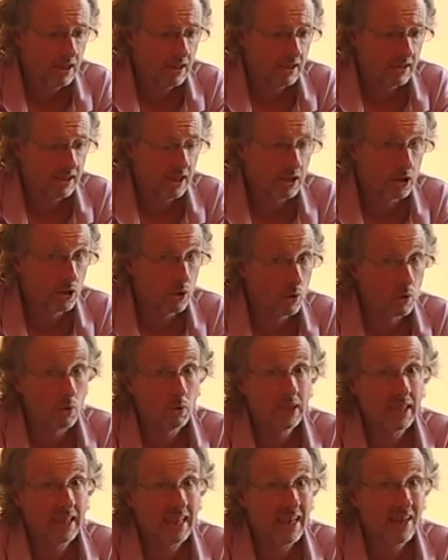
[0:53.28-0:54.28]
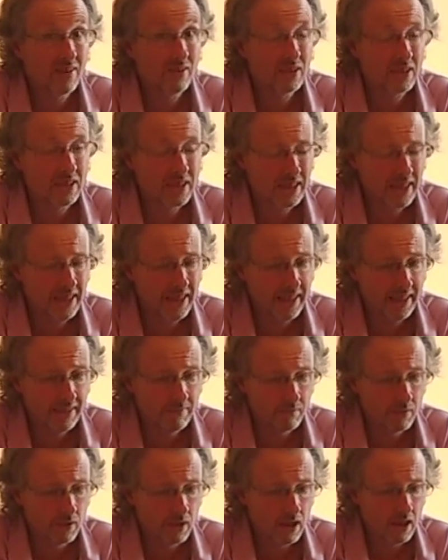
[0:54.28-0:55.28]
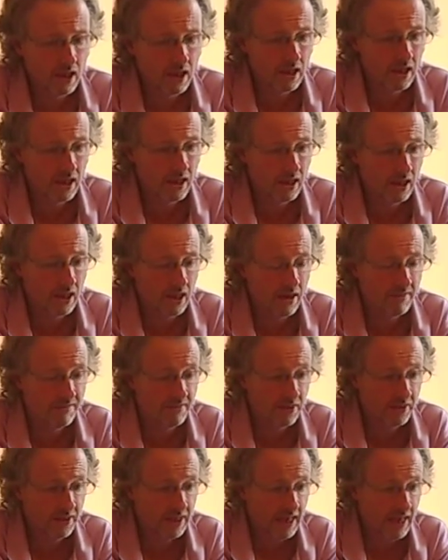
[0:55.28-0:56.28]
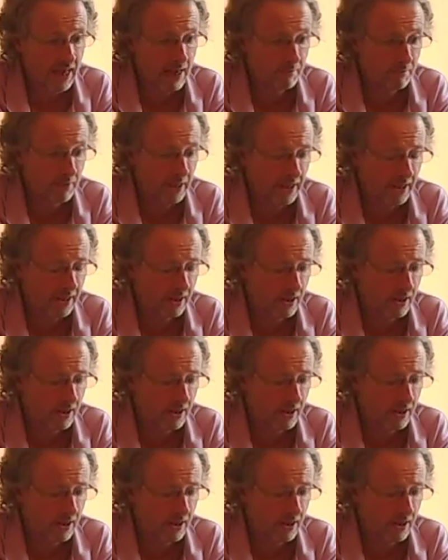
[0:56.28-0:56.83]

that's not always a guarantee. I'm very happy